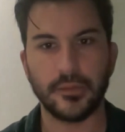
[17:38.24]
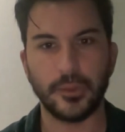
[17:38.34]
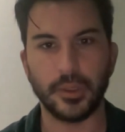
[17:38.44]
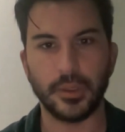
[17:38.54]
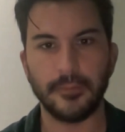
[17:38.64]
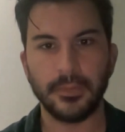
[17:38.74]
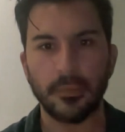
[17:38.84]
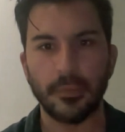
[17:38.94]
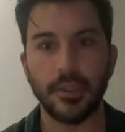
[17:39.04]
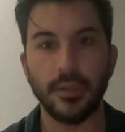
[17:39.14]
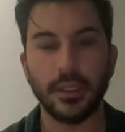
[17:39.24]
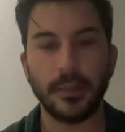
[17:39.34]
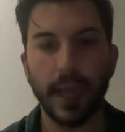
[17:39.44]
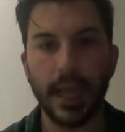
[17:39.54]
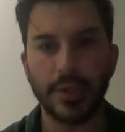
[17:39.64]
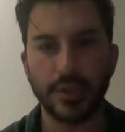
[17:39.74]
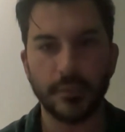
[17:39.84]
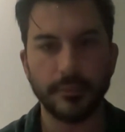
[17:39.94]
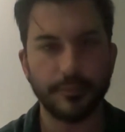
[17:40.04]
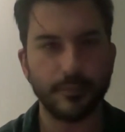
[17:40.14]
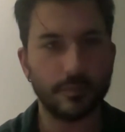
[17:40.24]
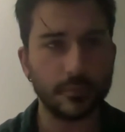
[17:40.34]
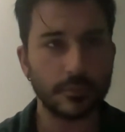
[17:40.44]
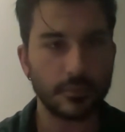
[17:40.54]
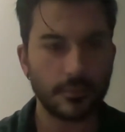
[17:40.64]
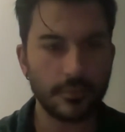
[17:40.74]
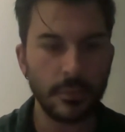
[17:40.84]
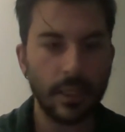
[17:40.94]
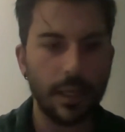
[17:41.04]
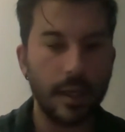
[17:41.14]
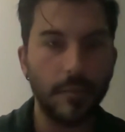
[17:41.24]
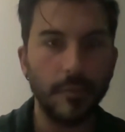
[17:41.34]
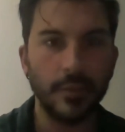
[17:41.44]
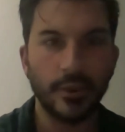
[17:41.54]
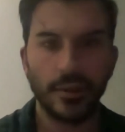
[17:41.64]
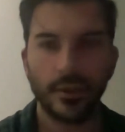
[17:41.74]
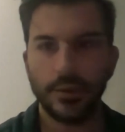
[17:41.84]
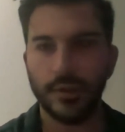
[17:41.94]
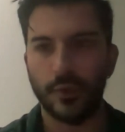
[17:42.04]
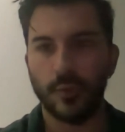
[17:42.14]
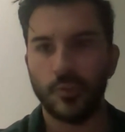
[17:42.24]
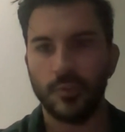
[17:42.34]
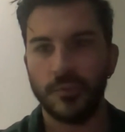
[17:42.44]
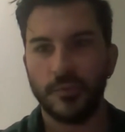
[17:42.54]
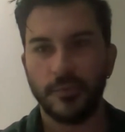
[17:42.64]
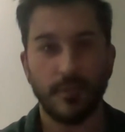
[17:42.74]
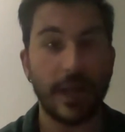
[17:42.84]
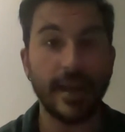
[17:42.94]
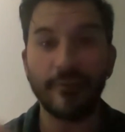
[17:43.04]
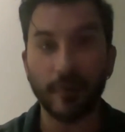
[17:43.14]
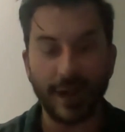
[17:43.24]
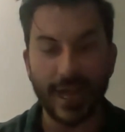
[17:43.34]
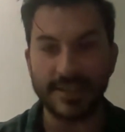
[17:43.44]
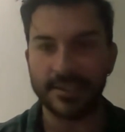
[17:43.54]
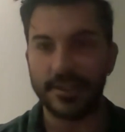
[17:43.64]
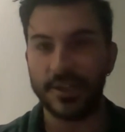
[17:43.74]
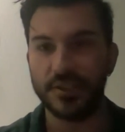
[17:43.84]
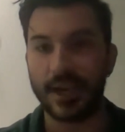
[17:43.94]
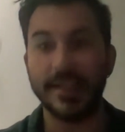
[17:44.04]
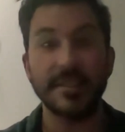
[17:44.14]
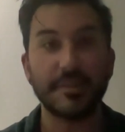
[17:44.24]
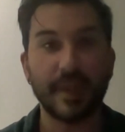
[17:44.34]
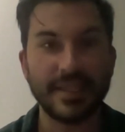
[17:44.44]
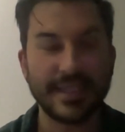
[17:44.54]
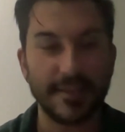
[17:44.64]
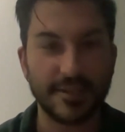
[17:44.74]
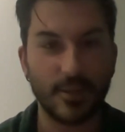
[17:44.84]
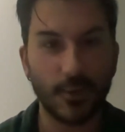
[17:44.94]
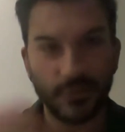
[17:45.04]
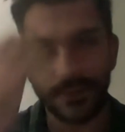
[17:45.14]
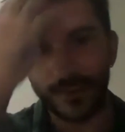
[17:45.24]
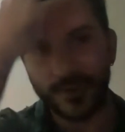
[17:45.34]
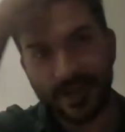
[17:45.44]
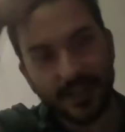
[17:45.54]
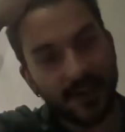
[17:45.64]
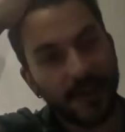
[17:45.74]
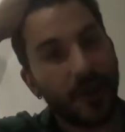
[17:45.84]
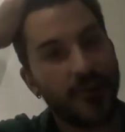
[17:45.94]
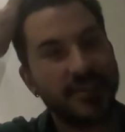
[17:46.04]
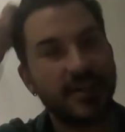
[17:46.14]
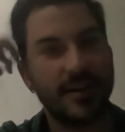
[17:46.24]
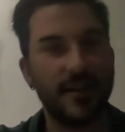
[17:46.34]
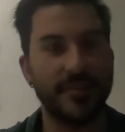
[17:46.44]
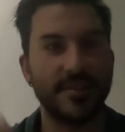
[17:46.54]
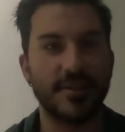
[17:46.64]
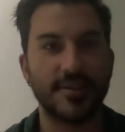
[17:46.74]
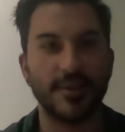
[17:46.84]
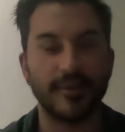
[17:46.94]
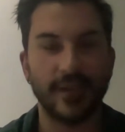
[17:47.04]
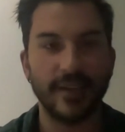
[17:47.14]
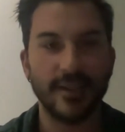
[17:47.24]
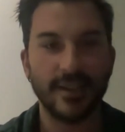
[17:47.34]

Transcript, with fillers: forth. But you can imagine um, you know, not everyone has a, a giant space telescope or right an all all star survey.